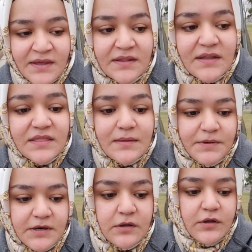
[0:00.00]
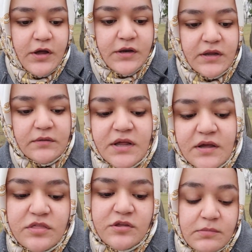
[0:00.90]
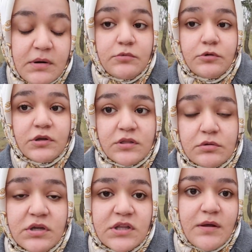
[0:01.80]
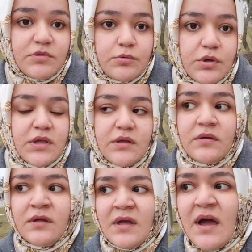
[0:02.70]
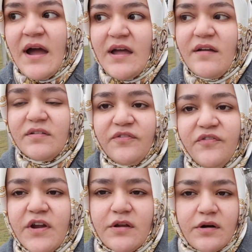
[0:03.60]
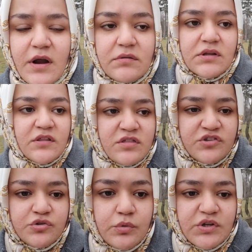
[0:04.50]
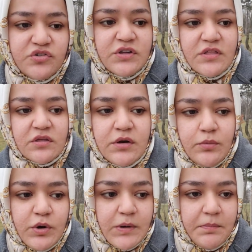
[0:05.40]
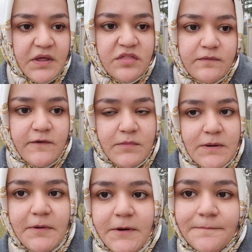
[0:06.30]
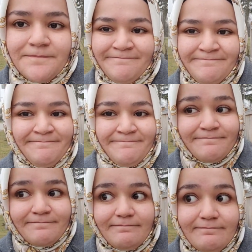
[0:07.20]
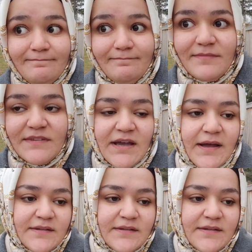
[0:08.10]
That's a bit a lot. Now next term I'm doing it 3 times a week. I have to figure out a situation that's gonna work best for me, but yeah,